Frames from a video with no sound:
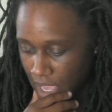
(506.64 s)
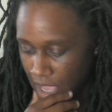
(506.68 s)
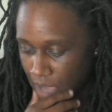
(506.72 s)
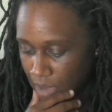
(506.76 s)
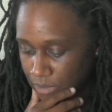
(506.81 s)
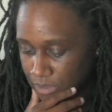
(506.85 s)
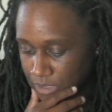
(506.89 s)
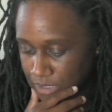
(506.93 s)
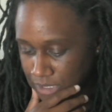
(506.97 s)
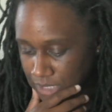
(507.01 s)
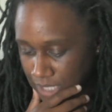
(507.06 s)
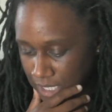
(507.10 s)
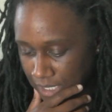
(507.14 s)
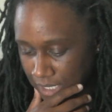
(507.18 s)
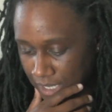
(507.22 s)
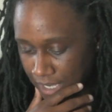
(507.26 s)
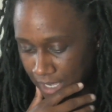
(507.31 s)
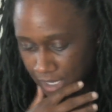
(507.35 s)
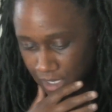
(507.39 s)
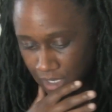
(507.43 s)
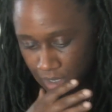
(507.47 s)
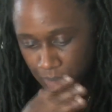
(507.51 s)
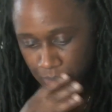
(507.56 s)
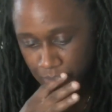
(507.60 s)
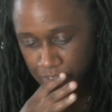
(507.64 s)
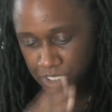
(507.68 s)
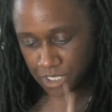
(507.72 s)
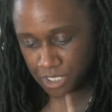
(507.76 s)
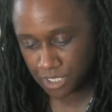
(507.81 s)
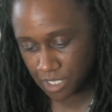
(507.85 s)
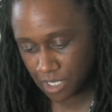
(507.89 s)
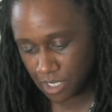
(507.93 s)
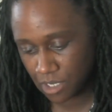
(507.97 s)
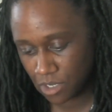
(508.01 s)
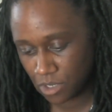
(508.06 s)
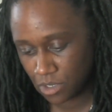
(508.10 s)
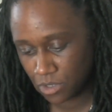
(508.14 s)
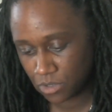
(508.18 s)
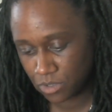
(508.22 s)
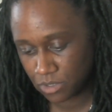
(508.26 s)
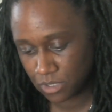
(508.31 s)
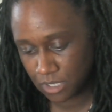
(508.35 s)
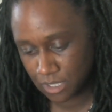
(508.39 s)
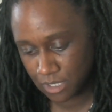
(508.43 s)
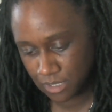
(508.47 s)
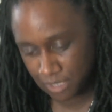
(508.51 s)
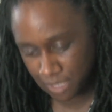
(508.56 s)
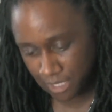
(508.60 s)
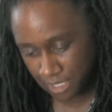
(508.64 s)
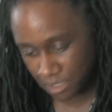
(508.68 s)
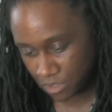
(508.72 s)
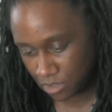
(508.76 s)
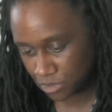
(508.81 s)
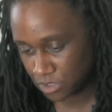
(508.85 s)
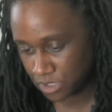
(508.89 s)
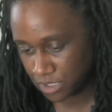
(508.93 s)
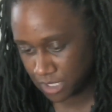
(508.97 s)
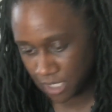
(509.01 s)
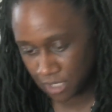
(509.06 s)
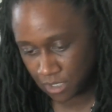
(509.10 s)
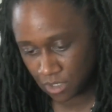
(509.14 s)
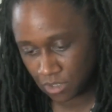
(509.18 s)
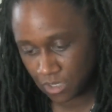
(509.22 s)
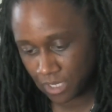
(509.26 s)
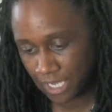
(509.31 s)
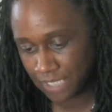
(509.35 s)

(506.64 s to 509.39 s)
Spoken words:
I would say like a Michelle Ndegeocello.